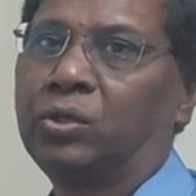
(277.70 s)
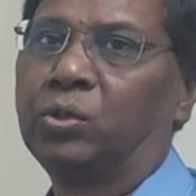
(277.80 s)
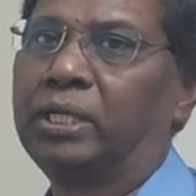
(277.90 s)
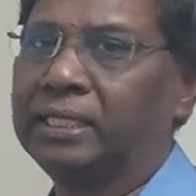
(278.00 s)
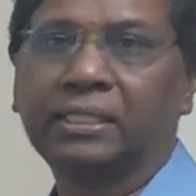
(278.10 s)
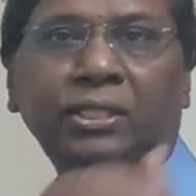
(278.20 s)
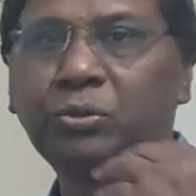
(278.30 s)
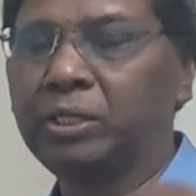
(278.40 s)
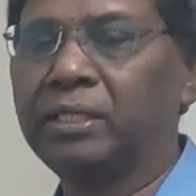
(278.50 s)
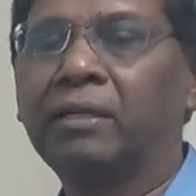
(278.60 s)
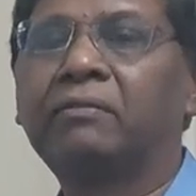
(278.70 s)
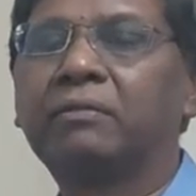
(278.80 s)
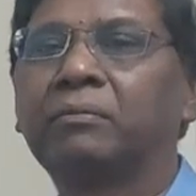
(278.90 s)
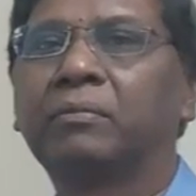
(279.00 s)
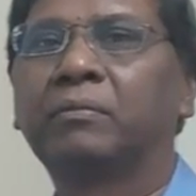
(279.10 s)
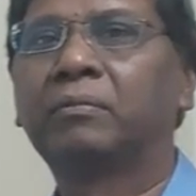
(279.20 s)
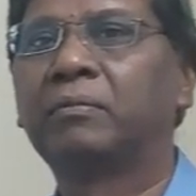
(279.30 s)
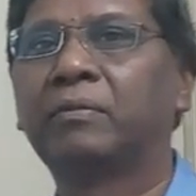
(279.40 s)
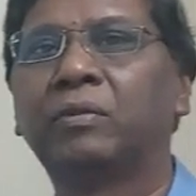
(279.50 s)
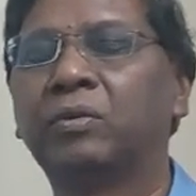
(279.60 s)
To that extent you need not
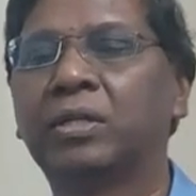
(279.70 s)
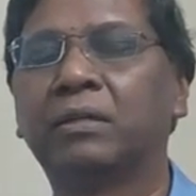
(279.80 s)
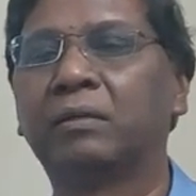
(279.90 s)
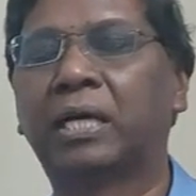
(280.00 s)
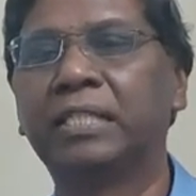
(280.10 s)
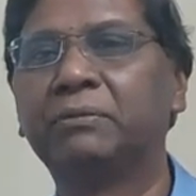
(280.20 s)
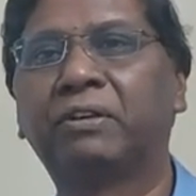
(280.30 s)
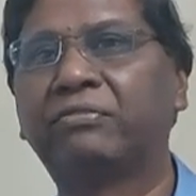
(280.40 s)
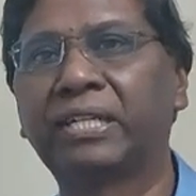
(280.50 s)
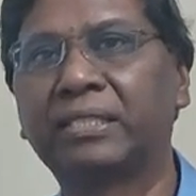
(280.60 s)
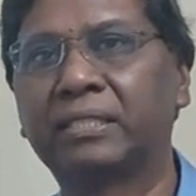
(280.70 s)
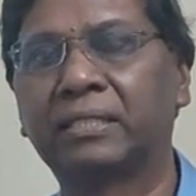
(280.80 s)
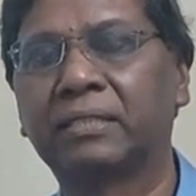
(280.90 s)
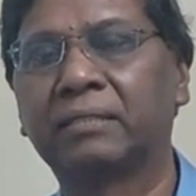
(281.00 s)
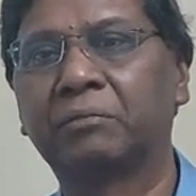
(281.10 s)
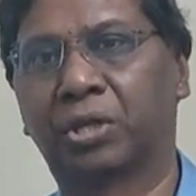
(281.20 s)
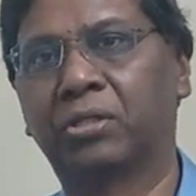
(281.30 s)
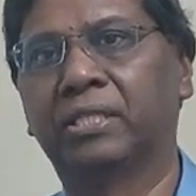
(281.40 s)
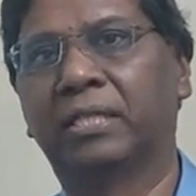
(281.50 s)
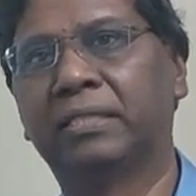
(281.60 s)
arrange your funds,
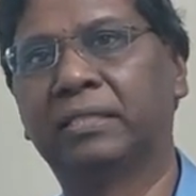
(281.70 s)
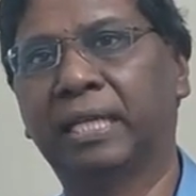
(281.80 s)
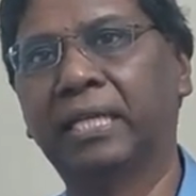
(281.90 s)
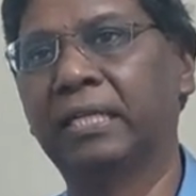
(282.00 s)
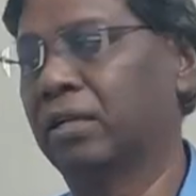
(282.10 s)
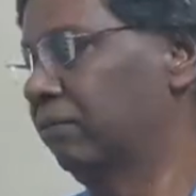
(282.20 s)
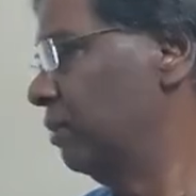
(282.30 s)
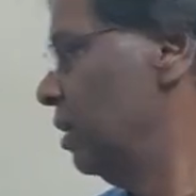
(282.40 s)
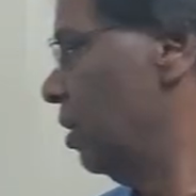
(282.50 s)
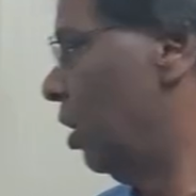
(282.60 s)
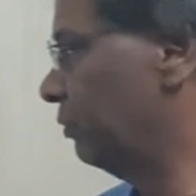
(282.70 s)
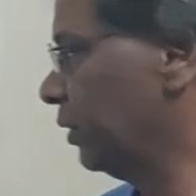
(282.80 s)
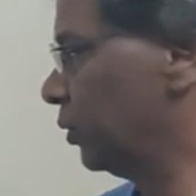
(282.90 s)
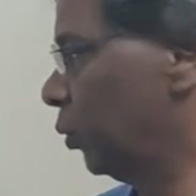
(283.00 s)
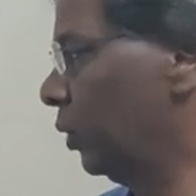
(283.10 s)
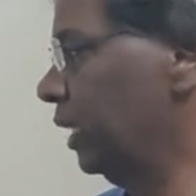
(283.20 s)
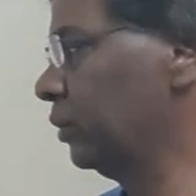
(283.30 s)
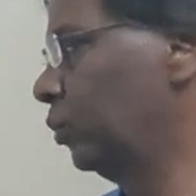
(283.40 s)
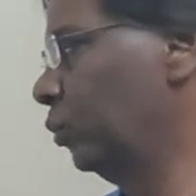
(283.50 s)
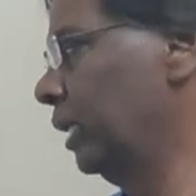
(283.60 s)
because it is taken care of. After total
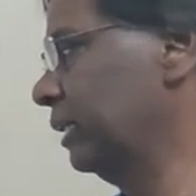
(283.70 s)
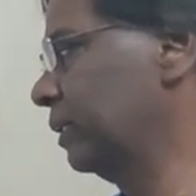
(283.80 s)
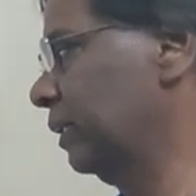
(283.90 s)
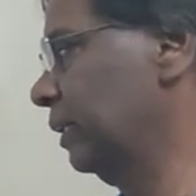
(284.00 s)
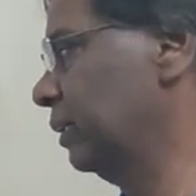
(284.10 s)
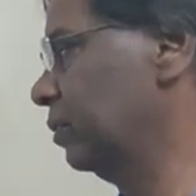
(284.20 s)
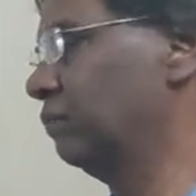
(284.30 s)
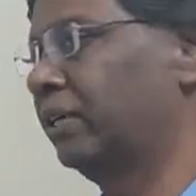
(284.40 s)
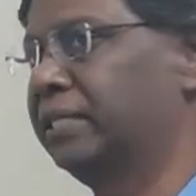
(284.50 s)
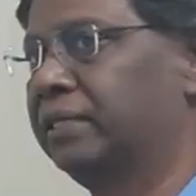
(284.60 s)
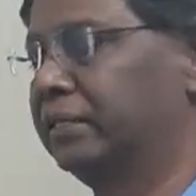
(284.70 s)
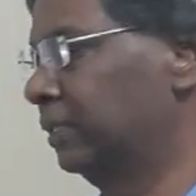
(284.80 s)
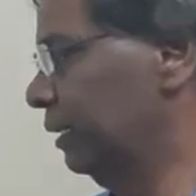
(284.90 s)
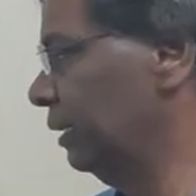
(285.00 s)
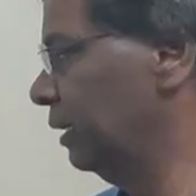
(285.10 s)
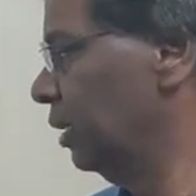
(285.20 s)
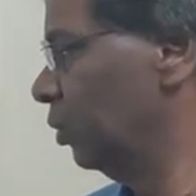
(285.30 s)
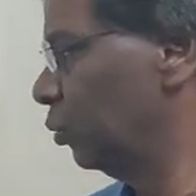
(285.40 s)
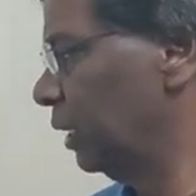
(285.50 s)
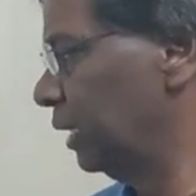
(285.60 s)
like 2,13,583,
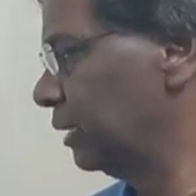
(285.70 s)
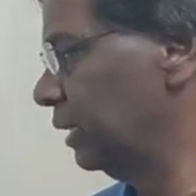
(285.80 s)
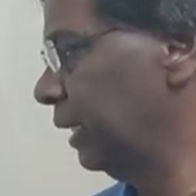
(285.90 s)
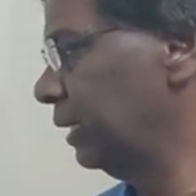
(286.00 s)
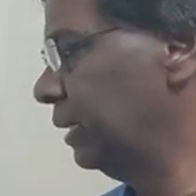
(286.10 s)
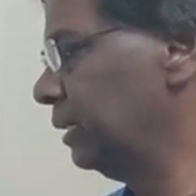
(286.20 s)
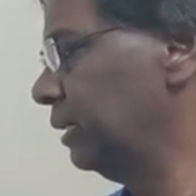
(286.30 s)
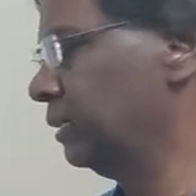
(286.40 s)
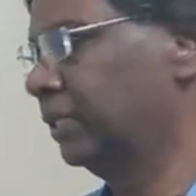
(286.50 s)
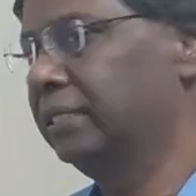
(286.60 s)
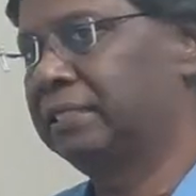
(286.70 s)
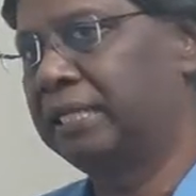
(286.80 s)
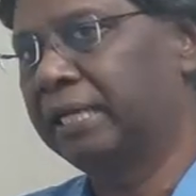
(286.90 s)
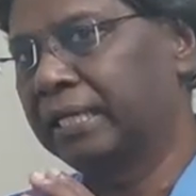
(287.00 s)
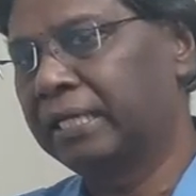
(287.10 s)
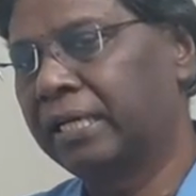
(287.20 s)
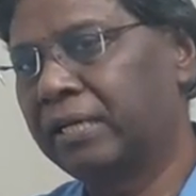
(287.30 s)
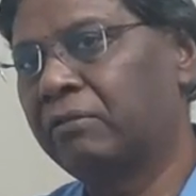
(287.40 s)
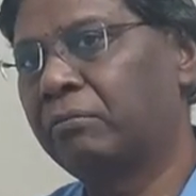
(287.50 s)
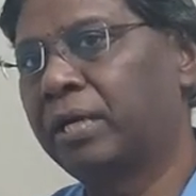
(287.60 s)
to that extent 83,330 is taken
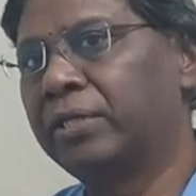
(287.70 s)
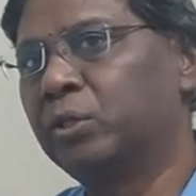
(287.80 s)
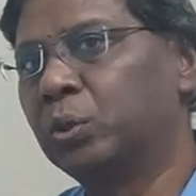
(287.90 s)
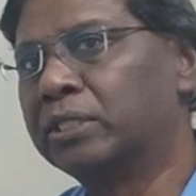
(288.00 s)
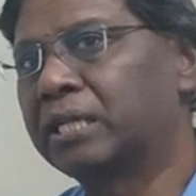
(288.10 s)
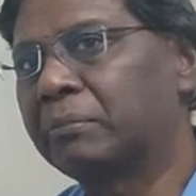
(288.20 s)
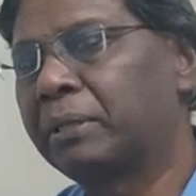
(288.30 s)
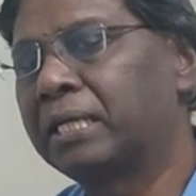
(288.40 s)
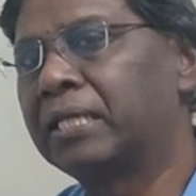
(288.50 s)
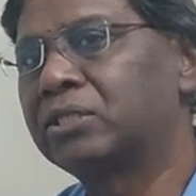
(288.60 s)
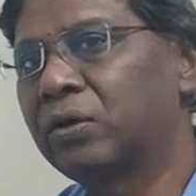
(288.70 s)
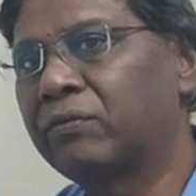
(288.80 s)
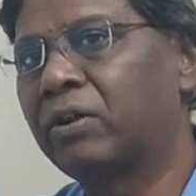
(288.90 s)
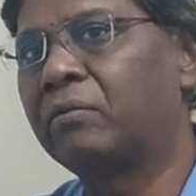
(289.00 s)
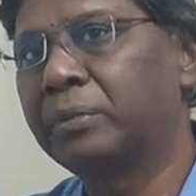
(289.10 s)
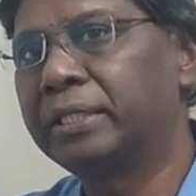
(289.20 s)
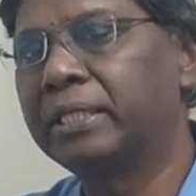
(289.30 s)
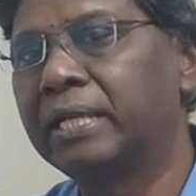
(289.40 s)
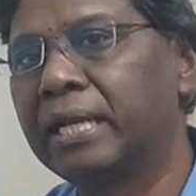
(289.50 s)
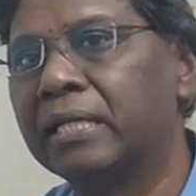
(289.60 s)
care of by your suppliers of raw
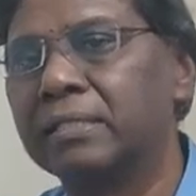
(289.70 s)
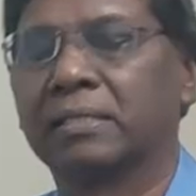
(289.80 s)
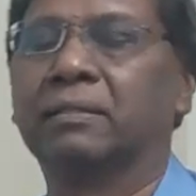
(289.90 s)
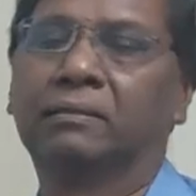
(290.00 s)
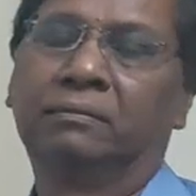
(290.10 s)
materials.